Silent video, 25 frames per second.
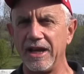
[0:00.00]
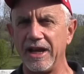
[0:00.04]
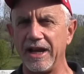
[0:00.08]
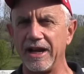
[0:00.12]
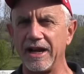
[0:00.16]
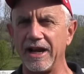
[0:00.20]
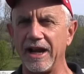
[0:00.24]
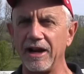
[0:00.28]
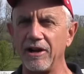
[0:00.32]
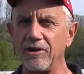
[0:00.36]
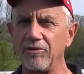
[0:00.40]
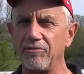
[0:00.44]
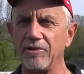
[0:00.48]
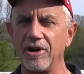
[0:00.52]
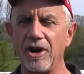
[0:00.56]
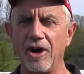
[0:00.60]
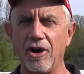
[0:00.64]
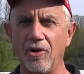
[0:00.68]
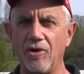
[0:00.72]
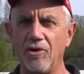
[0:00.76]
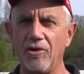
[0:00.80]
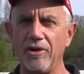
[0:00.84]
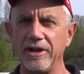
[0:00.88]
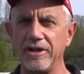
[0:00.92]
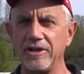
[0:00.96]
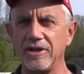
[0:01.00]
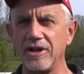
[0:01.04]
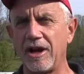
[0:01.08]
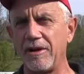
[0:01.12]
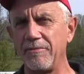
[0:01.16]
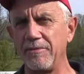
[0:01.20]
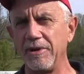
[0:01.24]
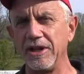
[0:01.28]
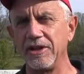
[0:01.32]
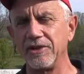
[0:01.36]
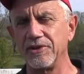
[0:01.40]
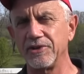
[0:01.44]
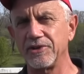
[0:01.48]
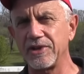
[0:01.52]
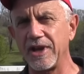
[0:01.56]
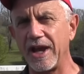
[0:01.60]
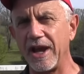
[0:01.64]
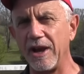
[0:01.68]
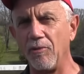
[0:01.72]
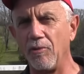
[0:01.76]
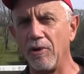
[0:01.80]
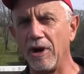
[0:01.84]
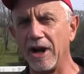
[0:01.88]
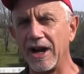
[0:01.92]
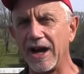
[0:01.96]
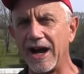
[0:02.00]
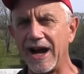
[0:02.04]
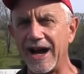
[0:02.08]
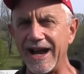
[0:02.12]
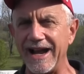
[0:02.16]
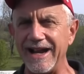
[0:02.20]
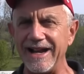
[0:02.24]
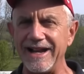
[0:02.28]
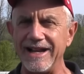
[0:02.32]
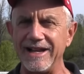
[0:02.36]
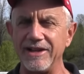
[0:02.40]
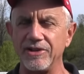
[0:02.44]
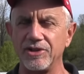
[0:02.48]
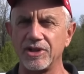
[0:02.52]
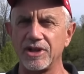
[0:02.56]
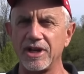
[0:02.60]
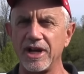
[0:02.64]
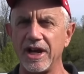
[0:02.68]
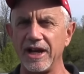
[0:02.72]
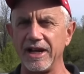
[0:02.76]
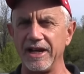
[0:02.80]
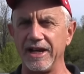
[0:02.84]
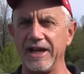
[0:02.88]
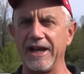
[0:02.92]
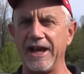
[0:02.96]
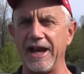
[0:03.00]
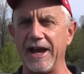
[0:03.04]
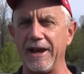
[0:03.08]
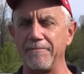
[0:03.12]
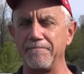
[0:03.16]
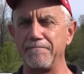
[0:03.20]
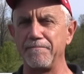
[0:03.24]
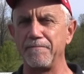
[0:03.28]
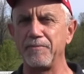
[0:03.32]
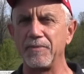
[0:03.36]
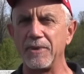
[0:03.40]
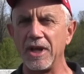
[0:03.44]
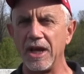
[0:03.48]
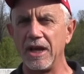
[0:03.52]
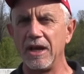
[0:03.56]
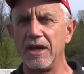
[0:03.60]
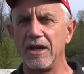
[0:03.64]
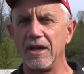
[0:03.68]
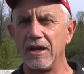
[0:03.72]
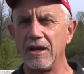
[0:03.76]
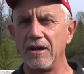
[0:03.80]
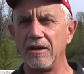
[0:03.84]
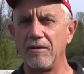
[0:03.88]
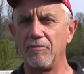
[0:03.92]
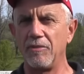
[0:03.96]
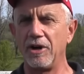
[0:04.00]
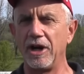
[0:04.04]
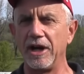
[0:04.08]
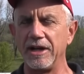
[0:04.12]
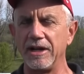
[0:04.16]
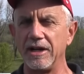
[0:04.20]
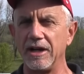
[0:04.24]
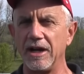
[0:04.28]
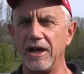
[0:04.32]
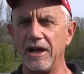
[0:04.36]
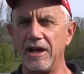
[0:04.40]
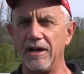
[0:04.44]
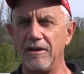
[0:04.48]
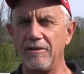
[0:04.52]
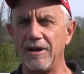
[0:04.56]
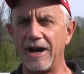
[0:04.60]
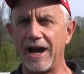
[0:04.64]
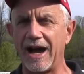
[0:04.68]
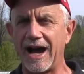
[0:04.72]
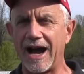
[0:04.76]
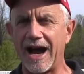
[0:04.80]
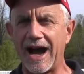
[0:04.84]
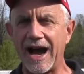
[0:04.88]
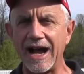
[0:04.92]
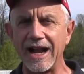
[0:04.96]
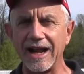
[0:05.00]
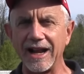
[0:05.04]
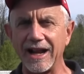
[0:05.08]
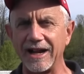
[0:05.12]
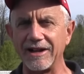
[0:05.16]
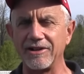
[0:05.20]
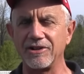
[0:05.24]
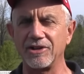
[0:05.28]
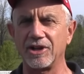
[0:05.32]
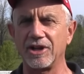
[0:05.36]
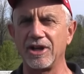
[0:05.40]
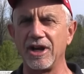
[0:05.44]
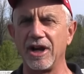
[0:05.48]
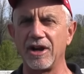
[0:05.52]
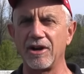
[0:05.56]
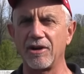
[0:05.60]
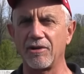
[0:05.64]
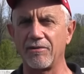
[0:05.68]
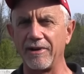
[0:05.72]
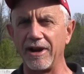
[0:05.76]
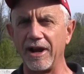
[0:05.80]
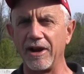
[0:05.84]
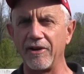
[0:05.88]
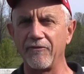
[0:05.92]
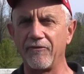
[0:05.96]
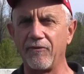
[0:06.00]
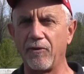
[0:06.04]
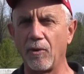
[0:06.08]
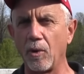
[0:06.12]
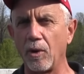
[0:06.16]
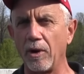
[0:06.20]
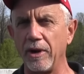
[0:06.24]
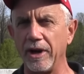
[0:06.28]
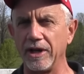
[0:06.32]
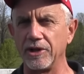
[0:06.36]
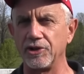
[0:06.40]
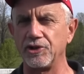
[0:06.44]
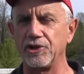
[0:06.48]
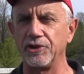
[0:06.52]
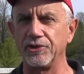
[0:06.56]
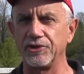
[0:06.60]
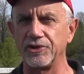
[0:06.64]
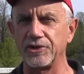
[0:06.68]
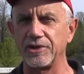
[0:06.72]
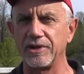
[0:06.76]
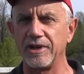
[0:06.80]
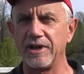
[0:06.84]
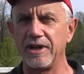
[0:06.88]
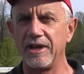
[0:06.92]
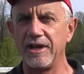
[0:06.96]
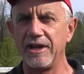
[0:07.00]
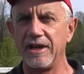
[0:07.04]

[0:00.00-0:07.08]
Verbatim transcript: And I don't know, and Tom didn't say what height he's cutting at, but uh, I like to cut around four inches.